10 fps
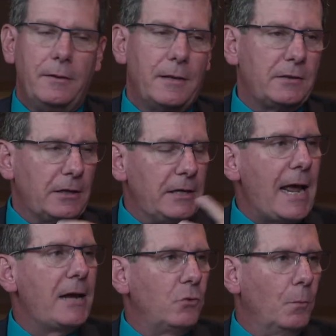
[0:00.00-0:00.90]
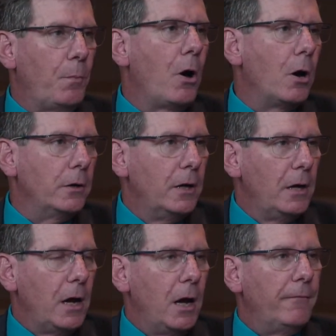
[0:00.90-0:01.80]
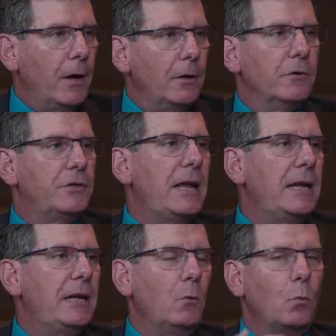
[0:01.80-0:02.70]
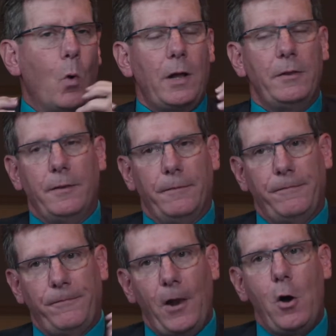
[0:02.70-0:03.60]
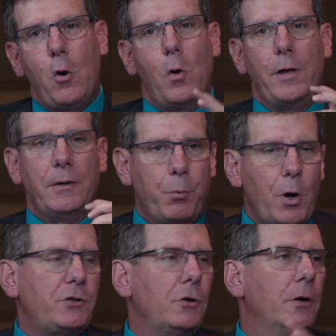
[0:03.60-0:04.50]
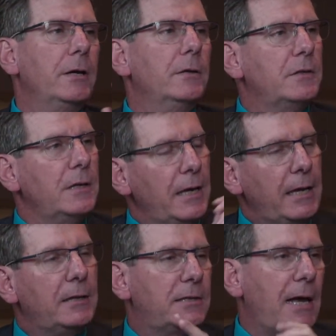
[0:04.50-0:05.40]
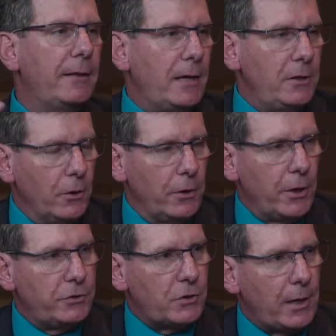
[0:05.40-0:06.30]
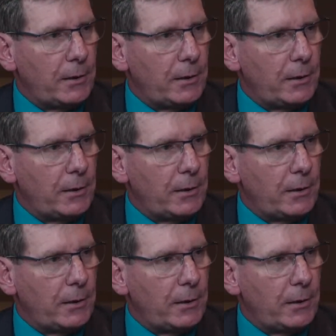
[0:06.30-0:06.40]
that's a natural part of understanding what the flow and the pressure is inside that urinary tract.